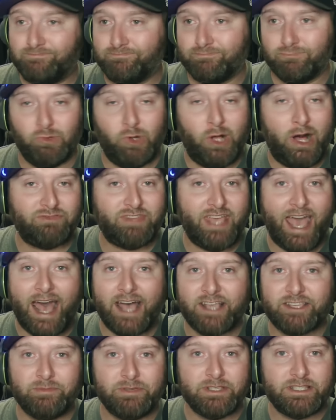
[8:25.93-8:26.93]
We'll have to
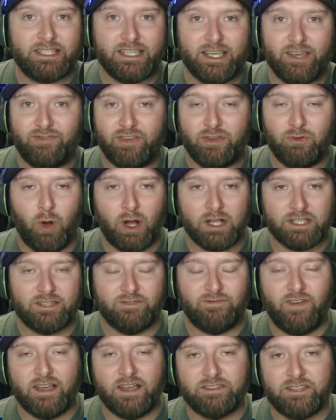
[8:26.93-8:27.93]
ask him and see if he wants to
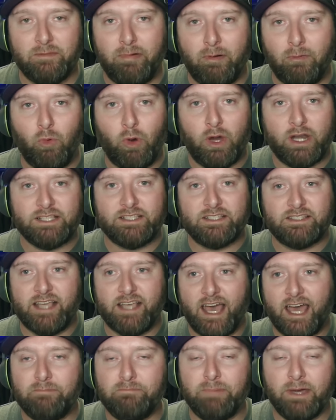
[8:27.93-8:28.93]
fess up on what he
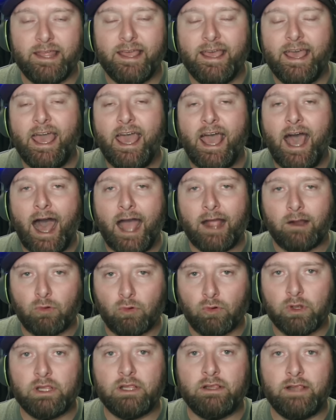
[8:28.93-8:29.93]
said. But I
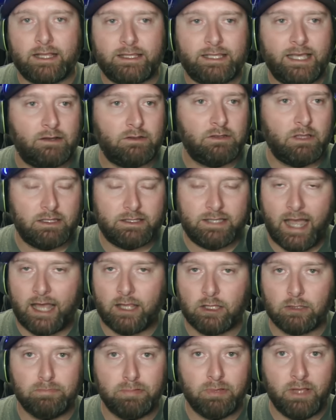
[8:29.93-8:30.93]
really liked how
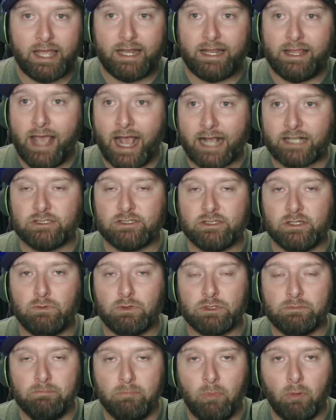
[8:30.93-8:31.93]
Tyler played. He actually
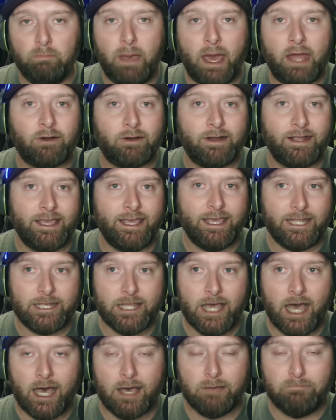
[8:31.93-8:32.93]
was better in
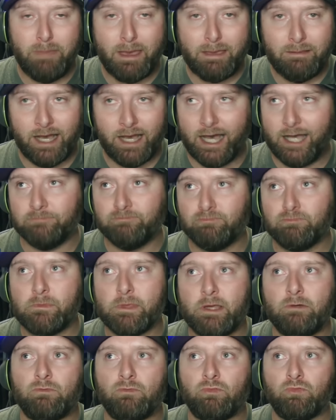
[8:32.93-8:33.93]
uh, um,
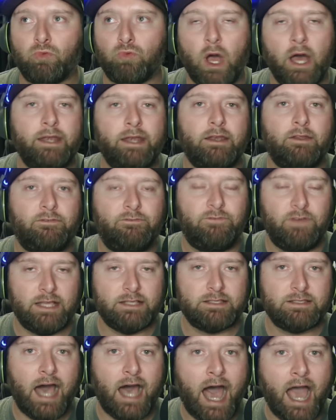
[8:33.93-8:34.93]
run
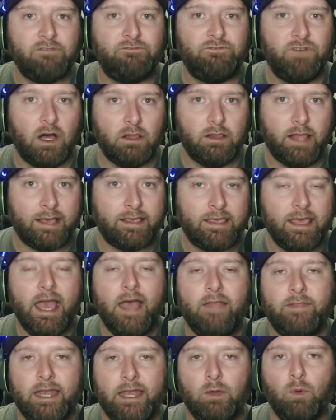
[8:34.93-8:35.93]
fits, I felt like,
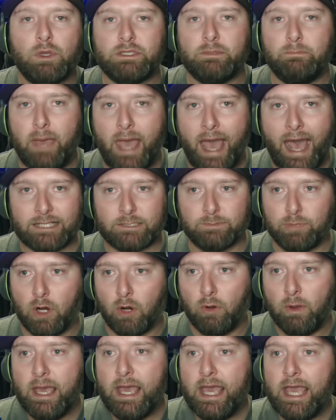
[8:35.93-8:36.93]
than he was in pass
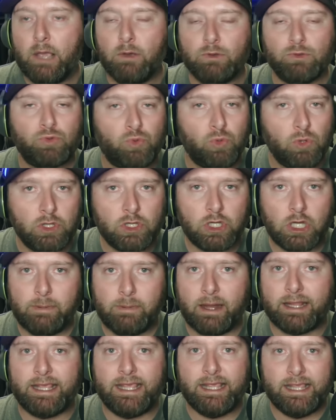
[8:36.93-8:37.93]
pro. He was really good
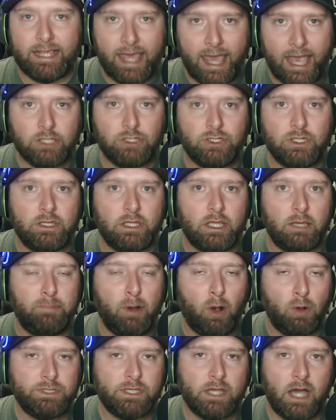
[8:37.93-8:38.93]
about engaging the
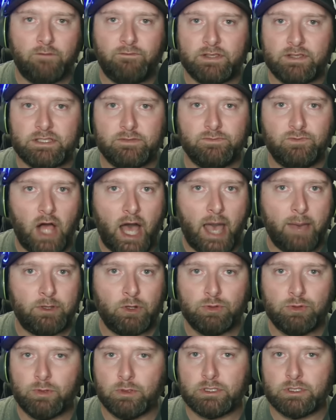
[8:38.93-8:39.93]
opposing offensive lineman
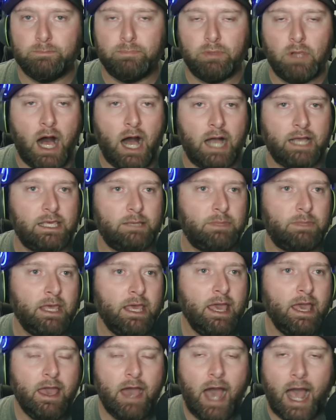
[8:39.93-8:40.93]
who was supposed to block him,
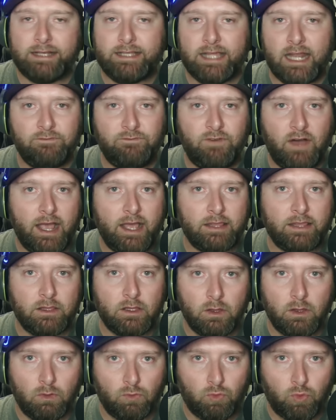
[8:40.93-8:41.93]
identifying
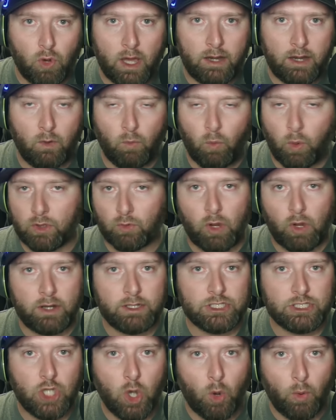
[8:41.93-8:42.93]
the run where the run
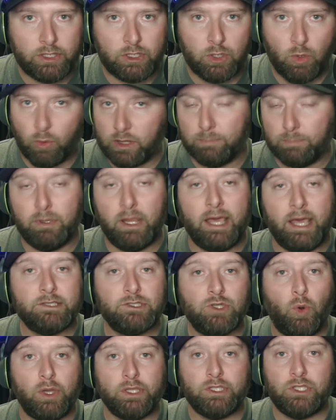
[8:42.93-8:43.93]
is going to, where the play is
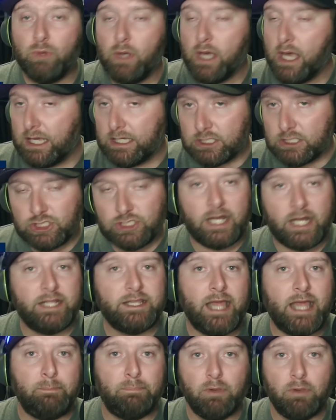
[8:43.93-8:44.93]
going to, shedding
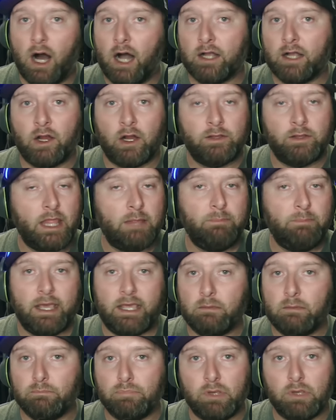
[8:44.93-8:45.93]
that blocker, and then
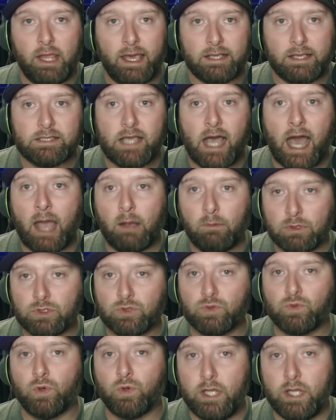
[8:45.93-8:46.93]
making plays. I
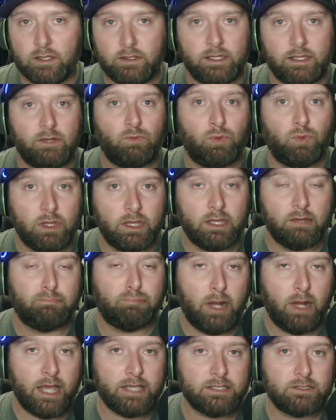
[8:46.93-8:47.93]
was really, really
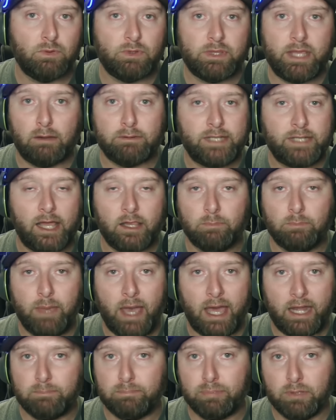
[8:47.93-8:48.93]
impressed with how Tyler
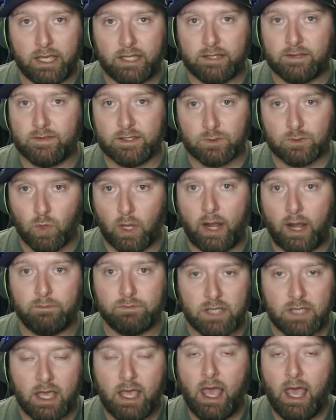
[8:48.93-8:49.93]
Batty played in this one. I
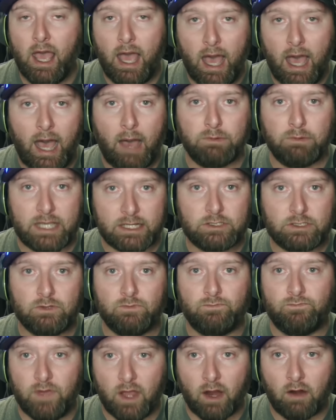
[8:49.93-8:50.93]
was, I was actually
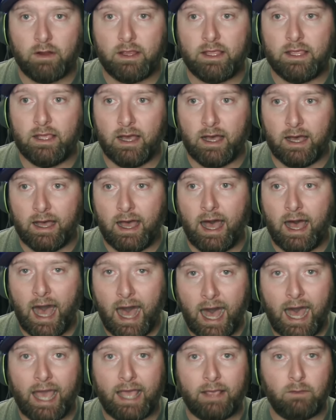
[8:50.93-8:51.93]
very uh,
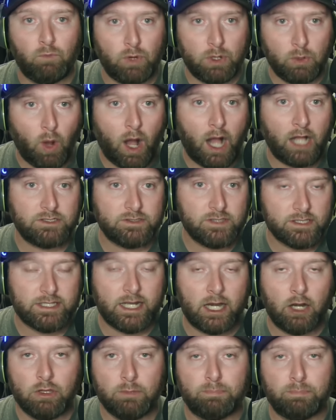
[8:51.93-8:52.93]
high rewatching this.
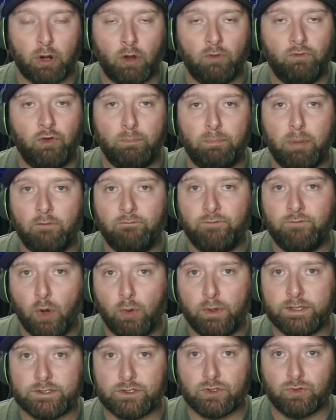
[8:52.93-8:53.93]
I know the Pro Football
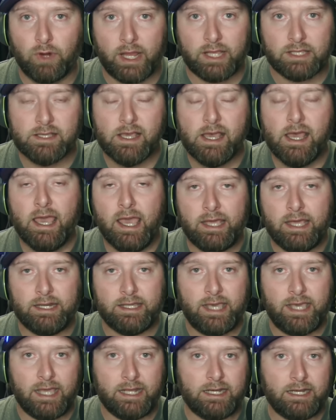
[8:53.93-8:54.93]
Focus grades
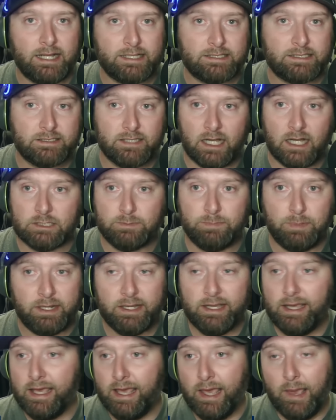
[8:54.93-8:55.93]
indicated as such, but it
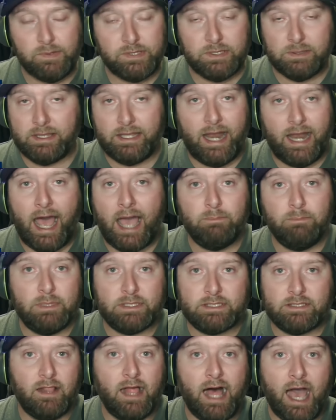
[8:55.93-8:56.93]
was something that I
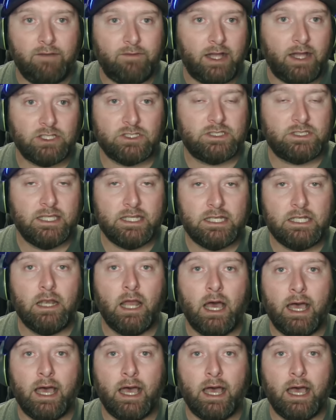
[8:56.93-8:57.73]
missed live. I just didn't.